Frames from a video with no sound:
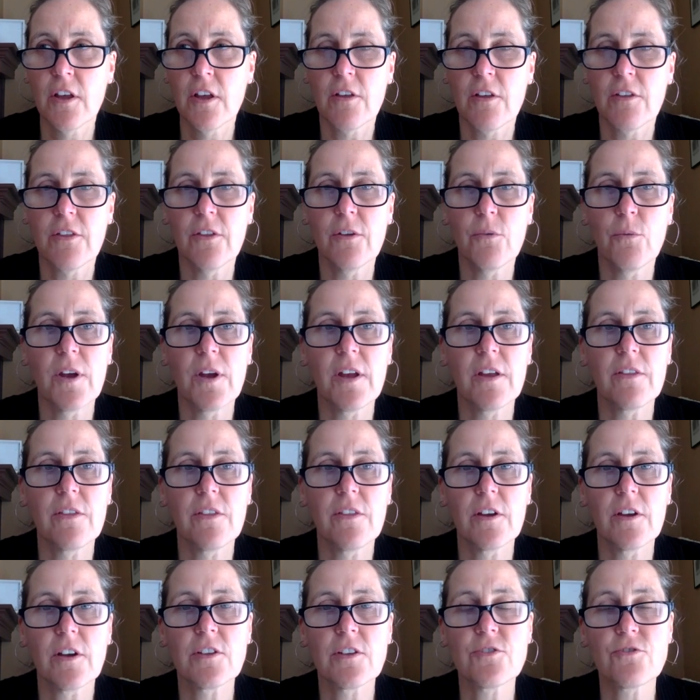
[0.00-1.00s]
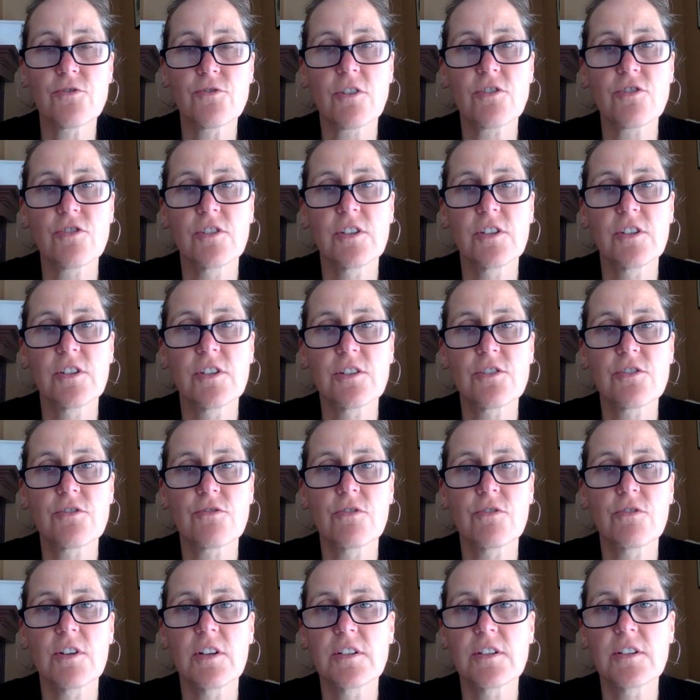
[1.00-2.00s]
the way the construction
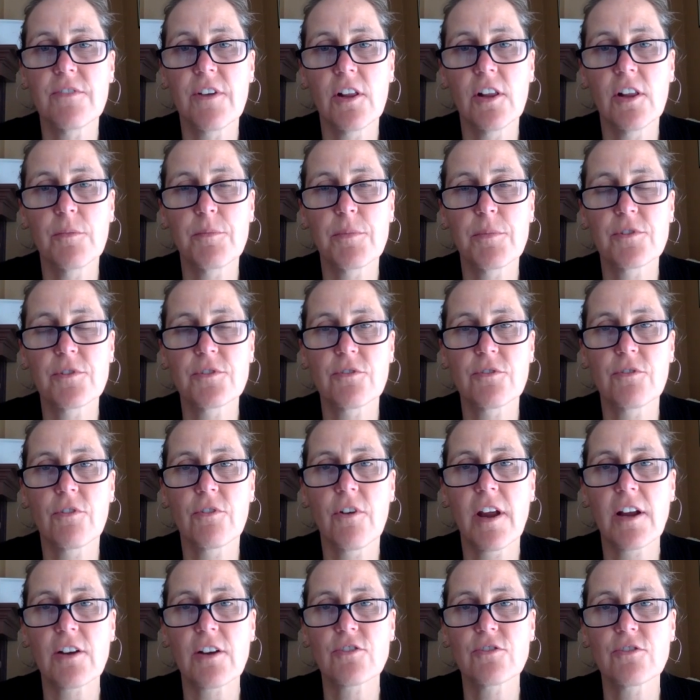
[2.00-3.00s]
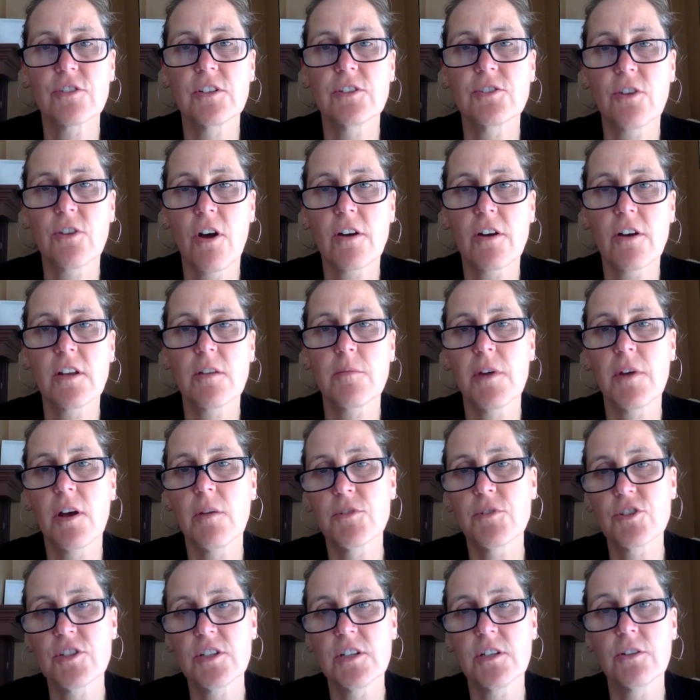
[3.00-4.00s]
industry and developers are actually talking about
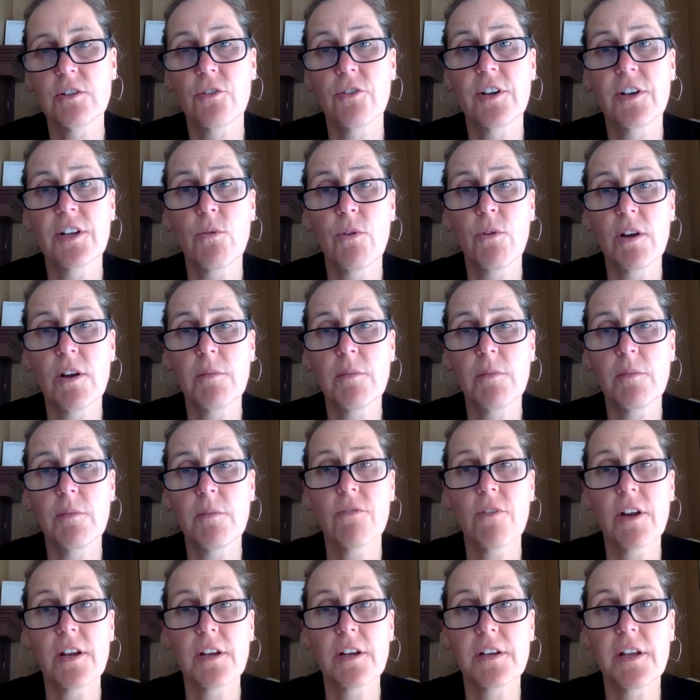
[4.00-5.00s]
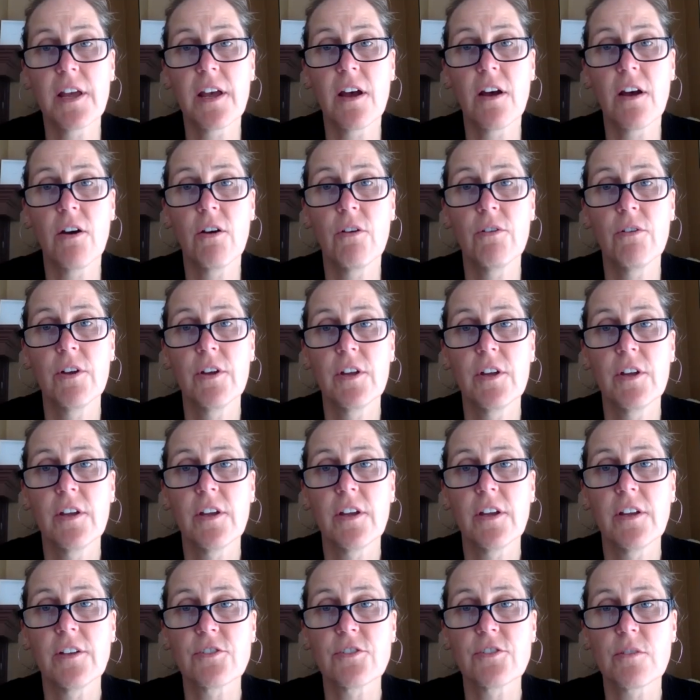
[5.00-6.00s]
machine learning quite a bit right now
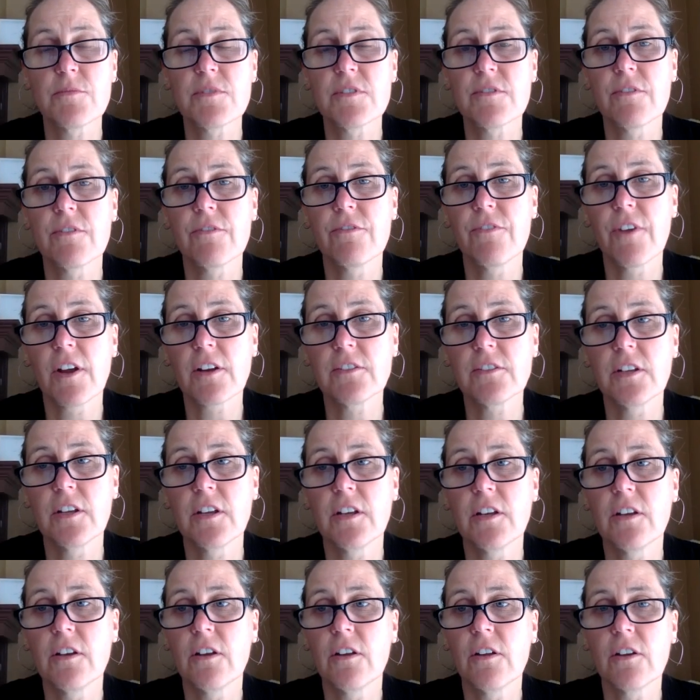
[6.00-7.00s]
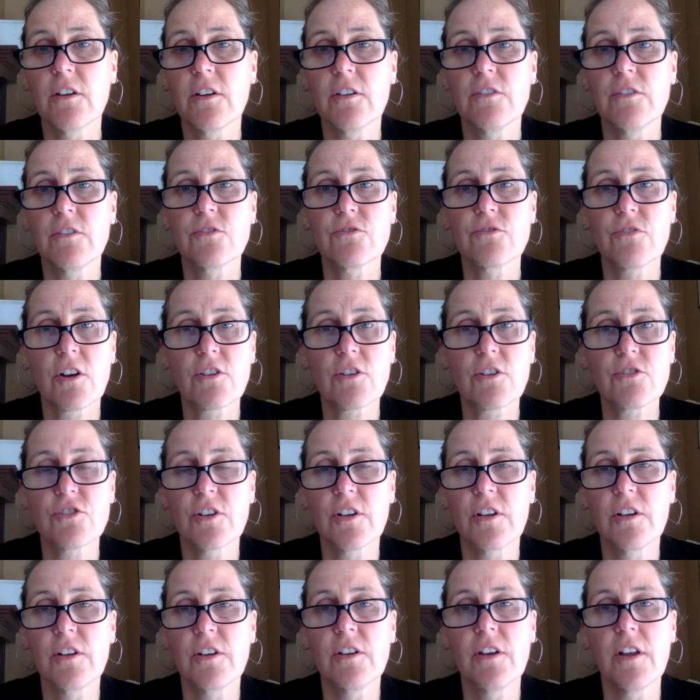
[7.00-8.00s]
in terms of affecting
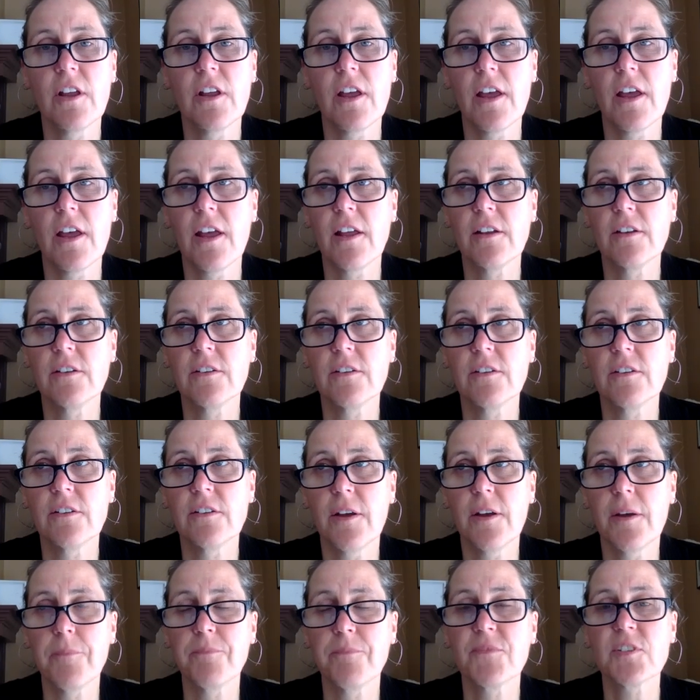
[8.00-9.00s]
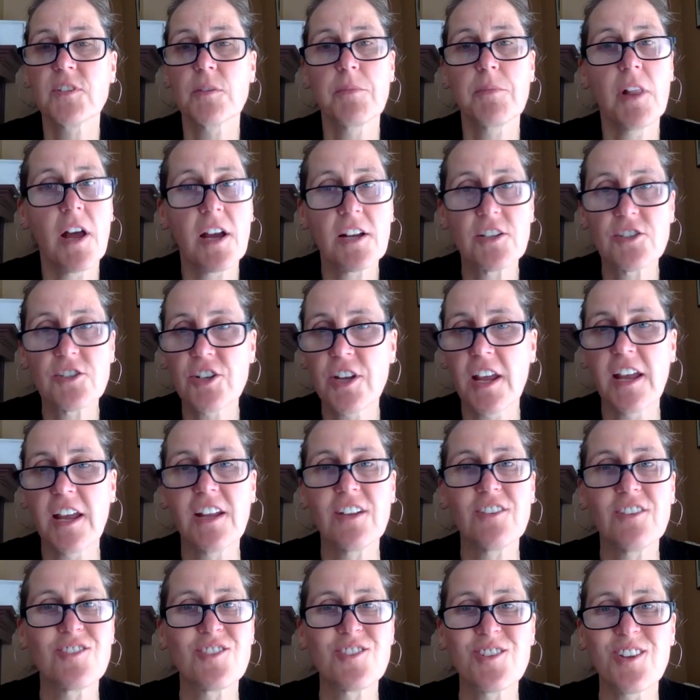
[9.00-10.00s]
construction and supply
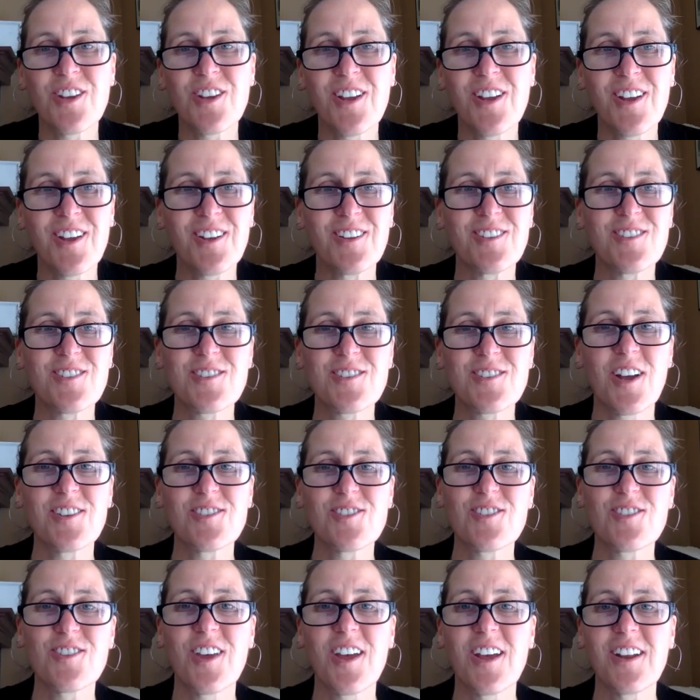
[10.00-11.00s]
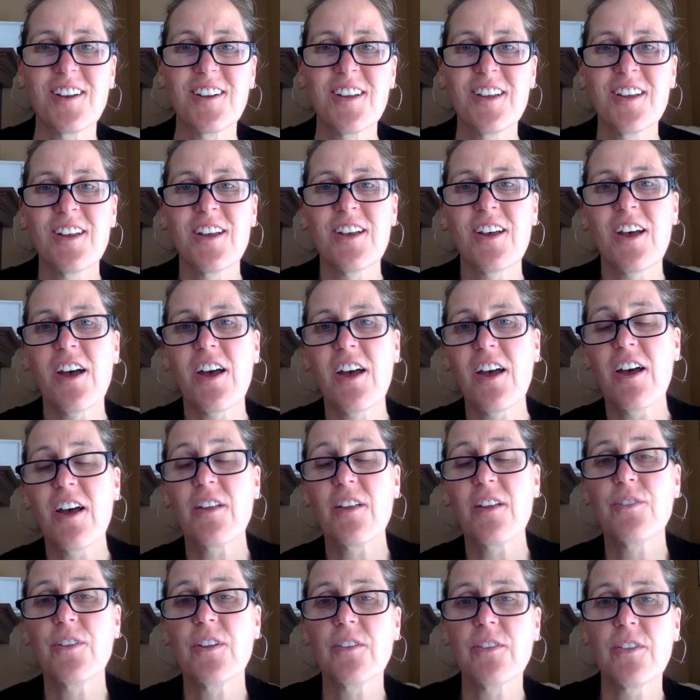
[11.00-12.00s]
chains and such, that I
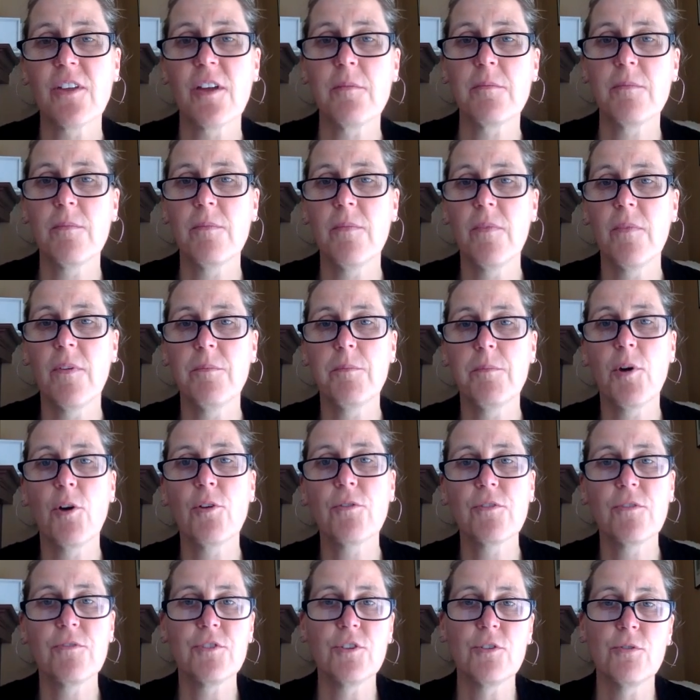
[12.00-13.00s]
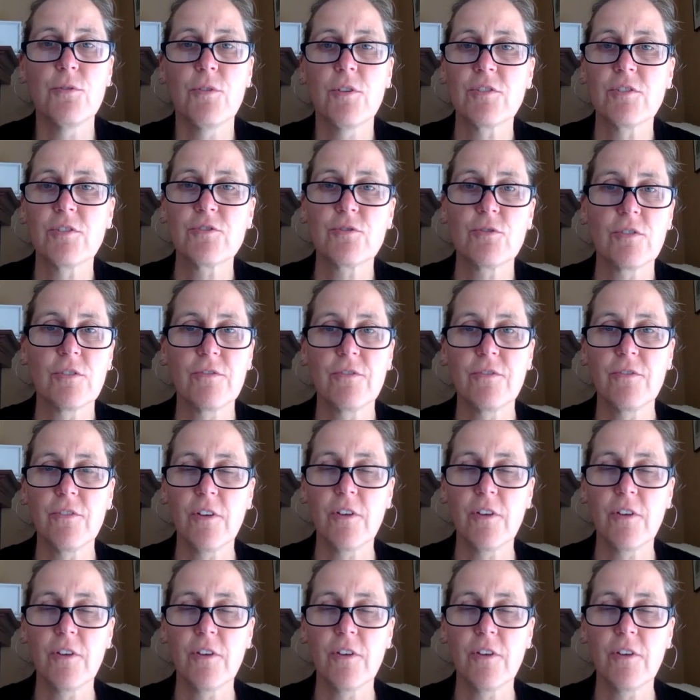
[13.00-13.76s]
think that both of you are sort of